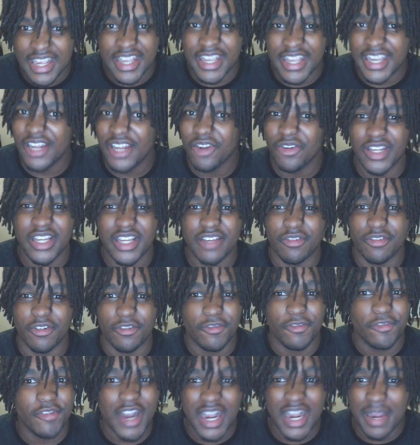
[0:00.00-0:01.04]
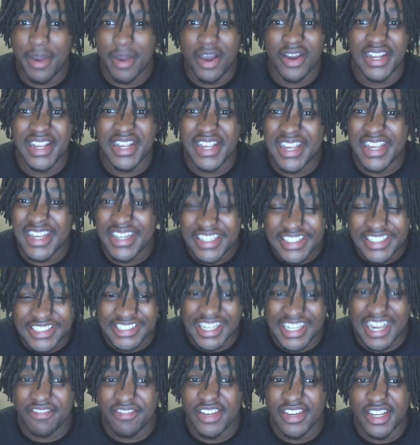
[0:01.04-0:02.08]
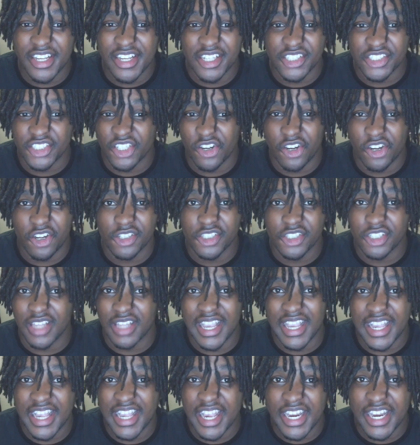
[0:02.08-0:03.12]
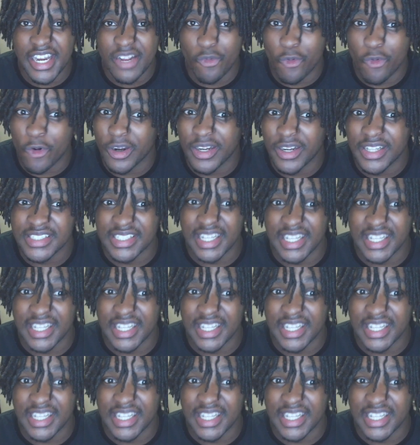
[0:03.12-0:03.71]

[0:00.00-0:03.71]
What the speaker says: He don't give a fuck about any safety concerns or like any warnings.